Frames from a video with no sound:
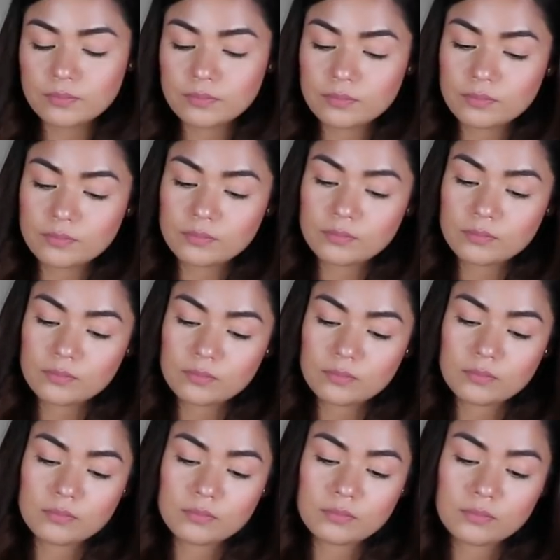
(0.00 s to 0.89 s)

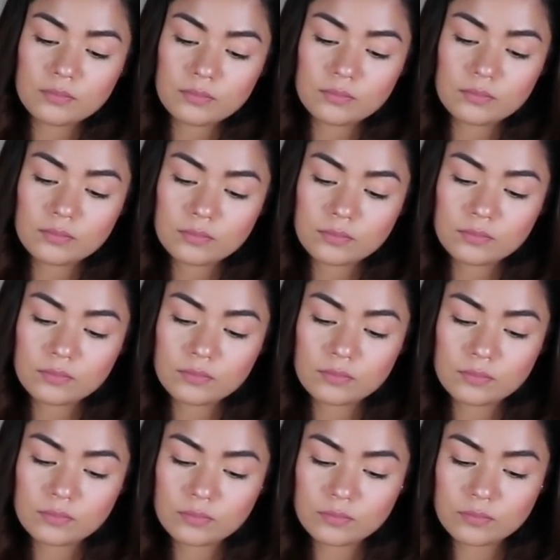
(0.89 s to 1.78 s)

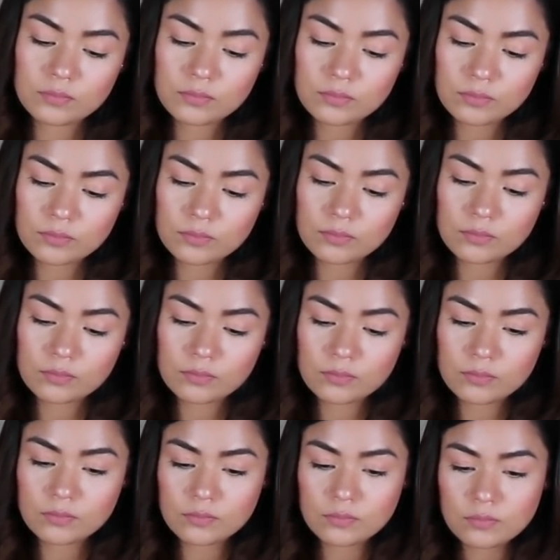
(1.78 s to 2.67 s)

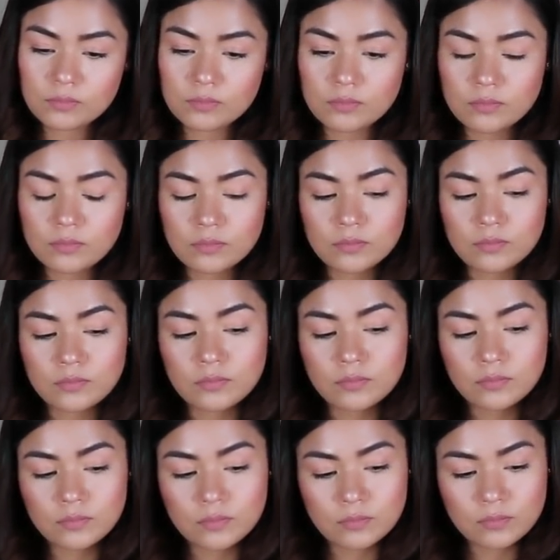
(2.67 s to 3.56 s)
(silence)